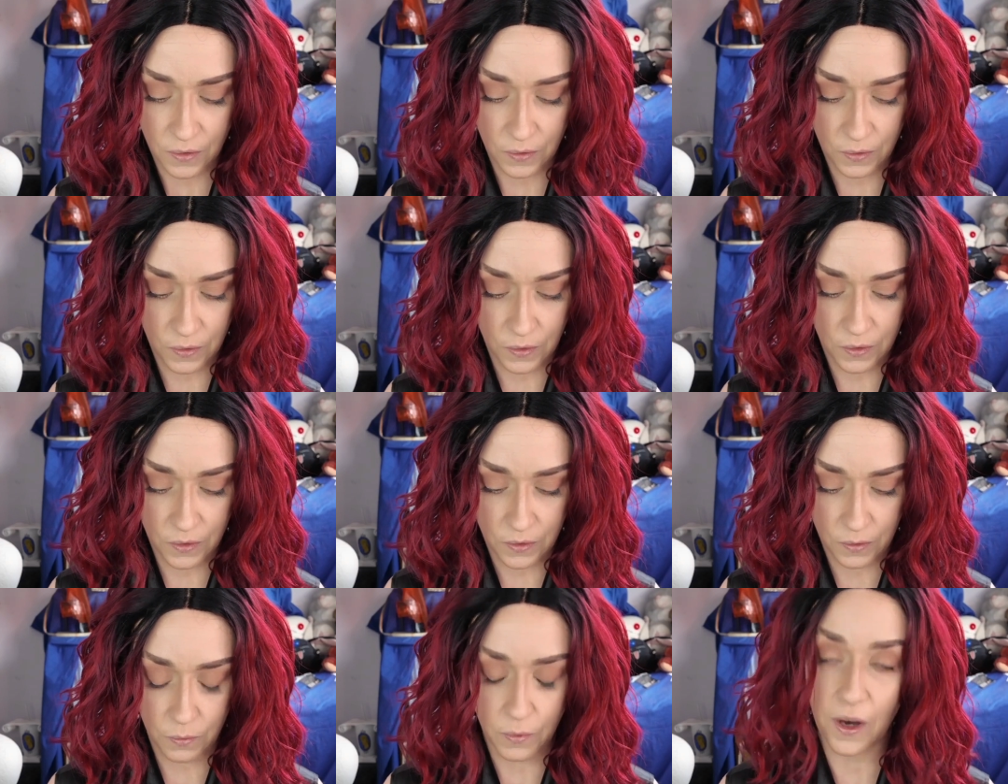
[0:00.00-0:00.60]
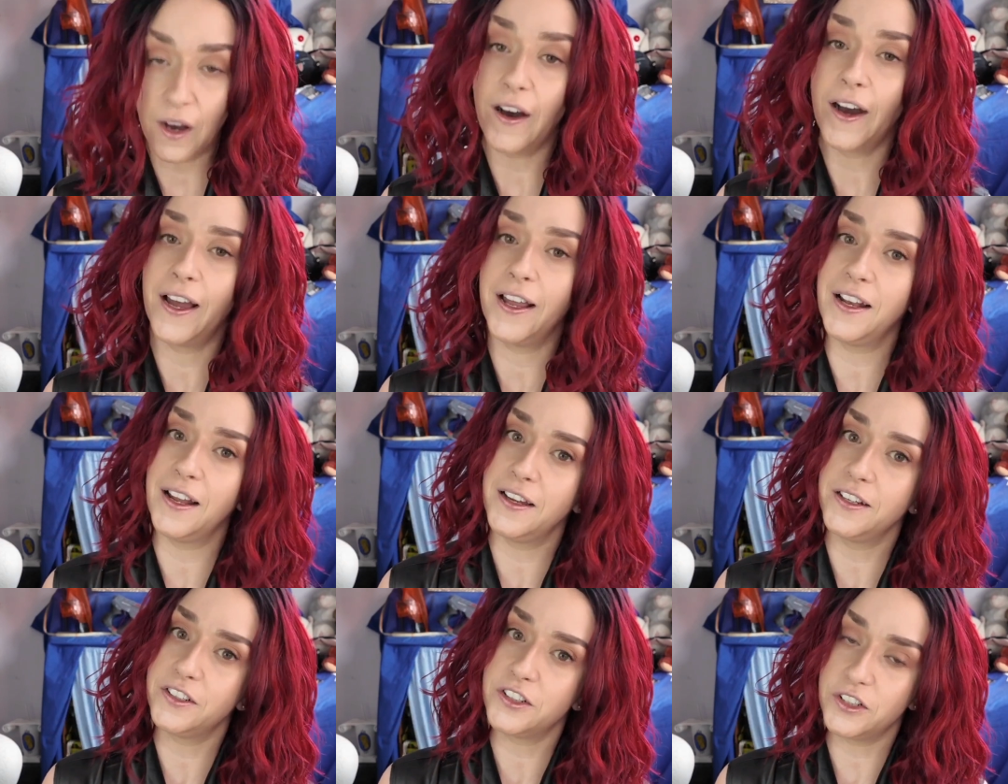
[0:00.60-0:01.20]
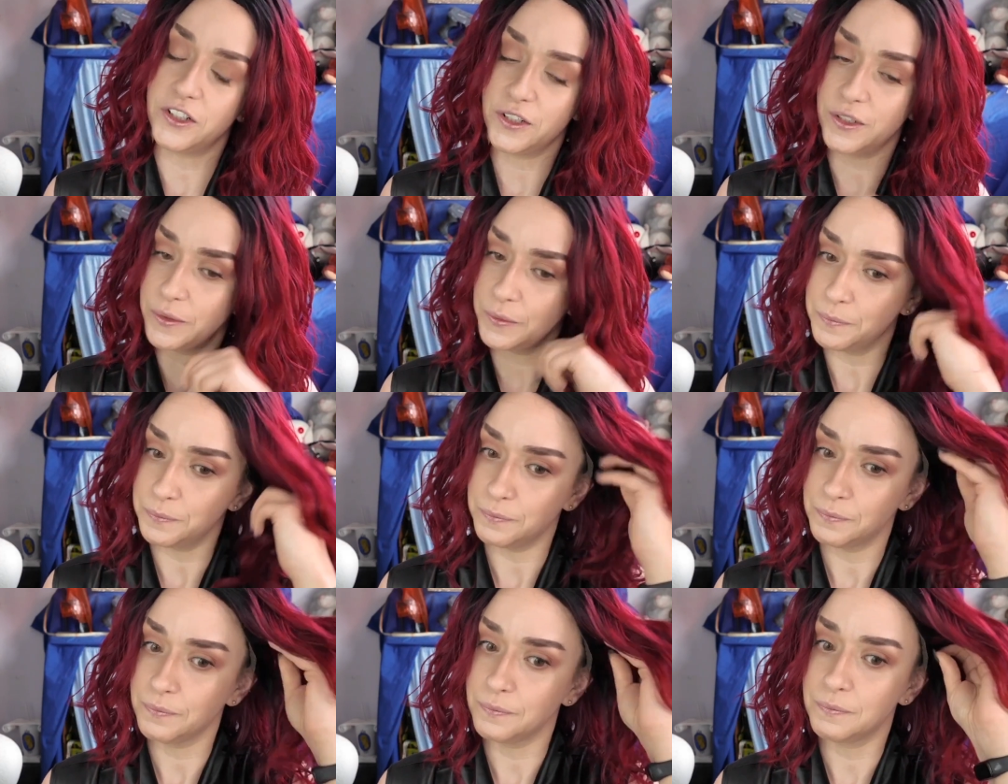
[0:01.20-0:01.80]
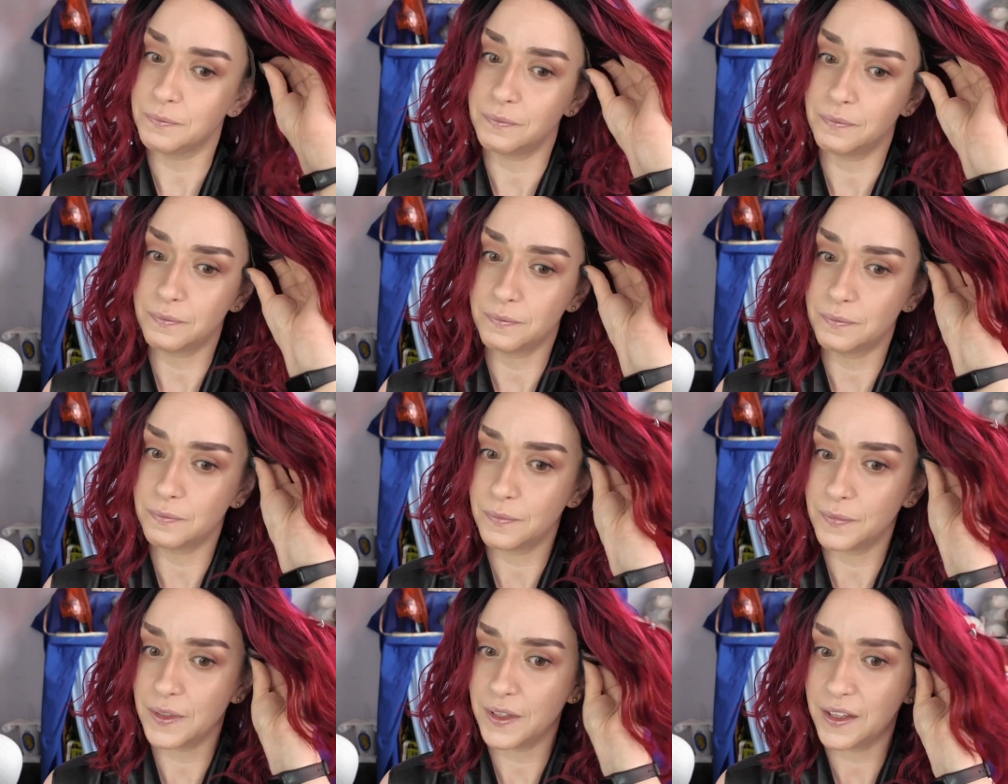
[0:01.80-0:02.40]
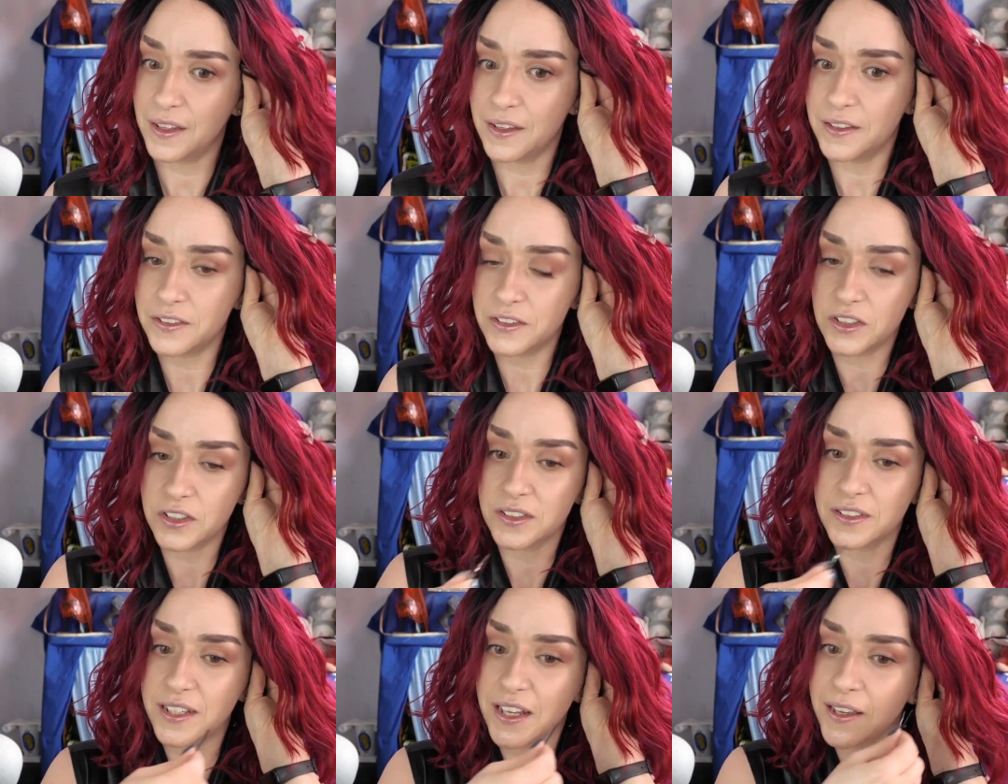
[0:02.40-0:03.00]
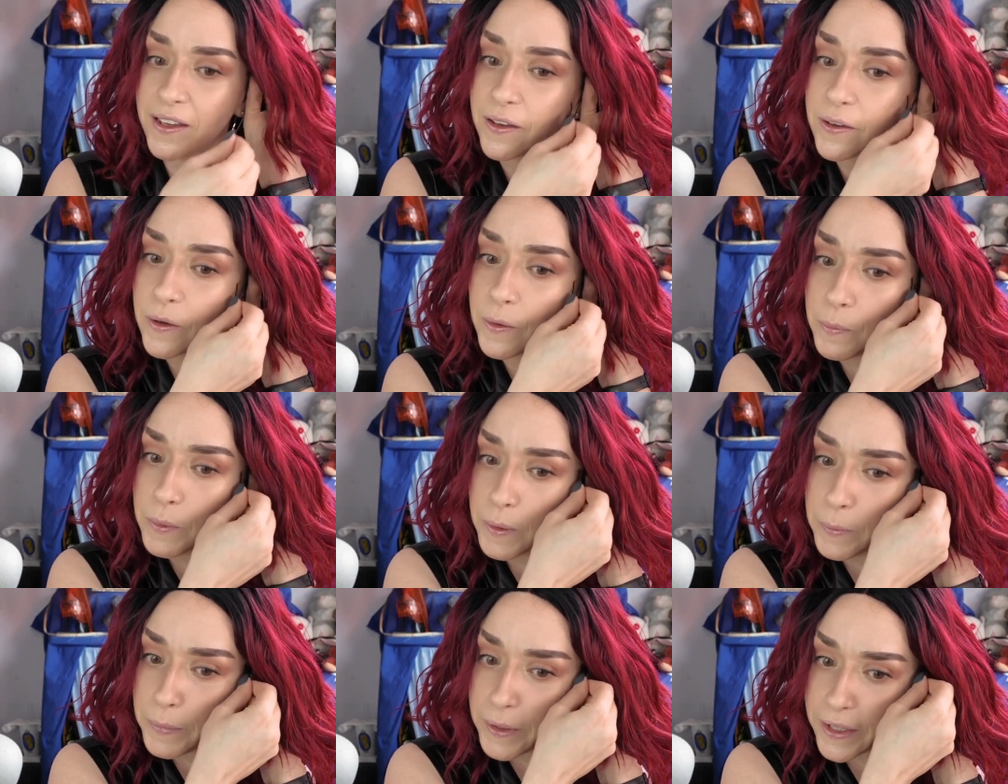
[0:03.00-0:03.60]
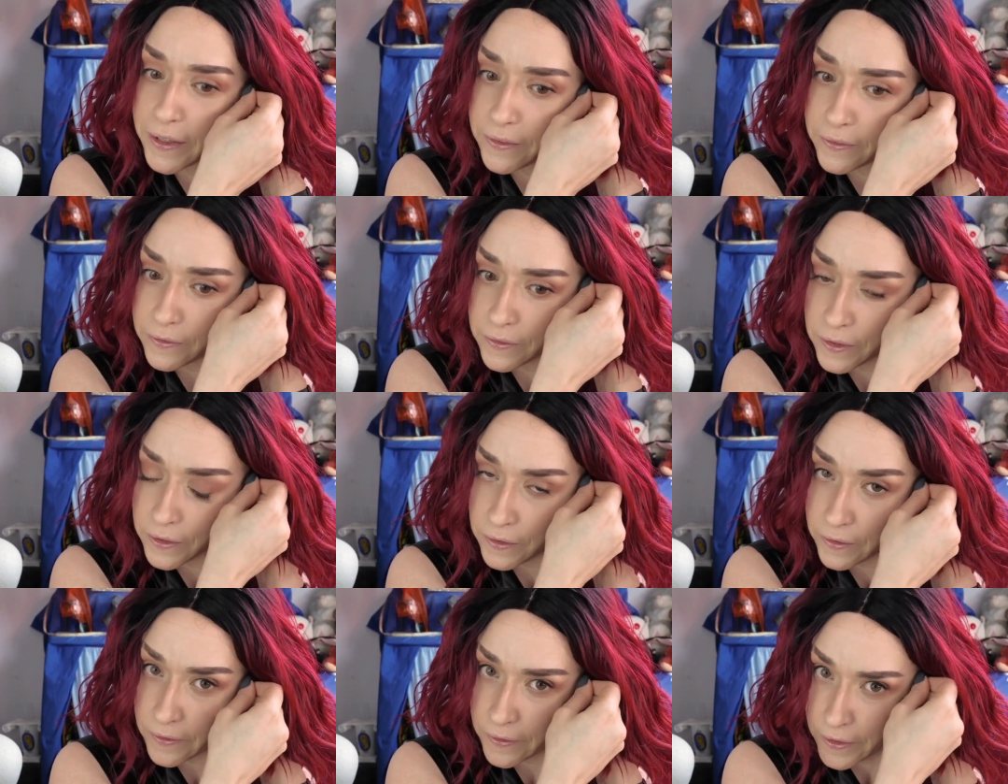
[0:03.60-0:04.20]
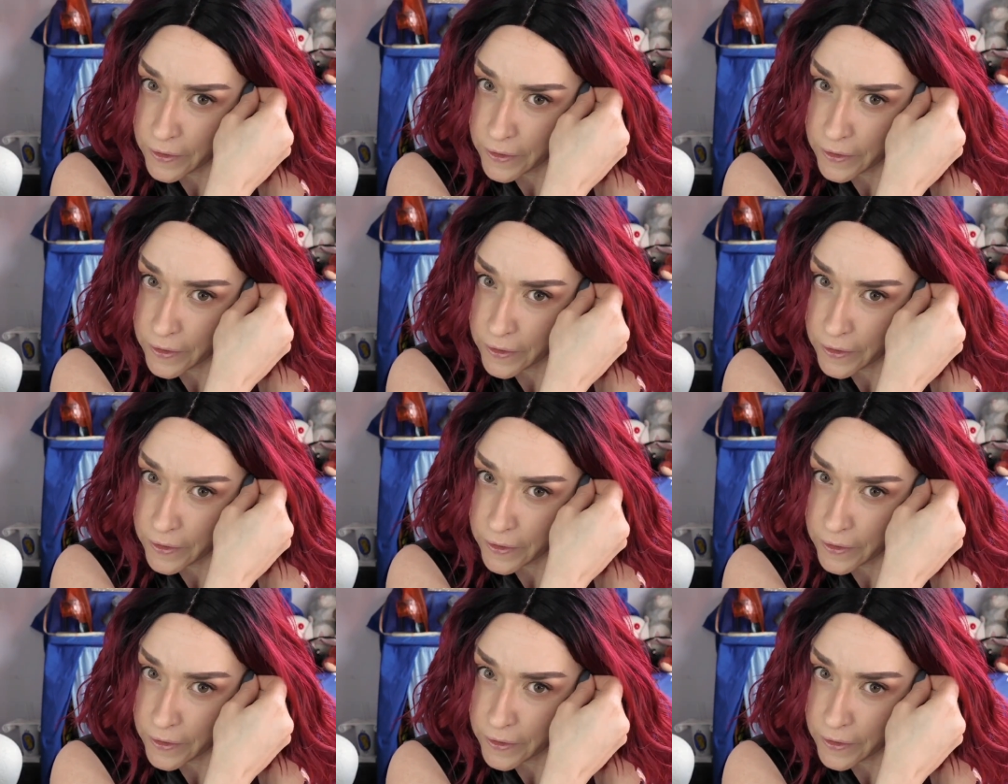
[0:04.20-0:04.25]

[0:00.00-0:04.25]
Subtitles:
Or what I like to do is just take a couple of pins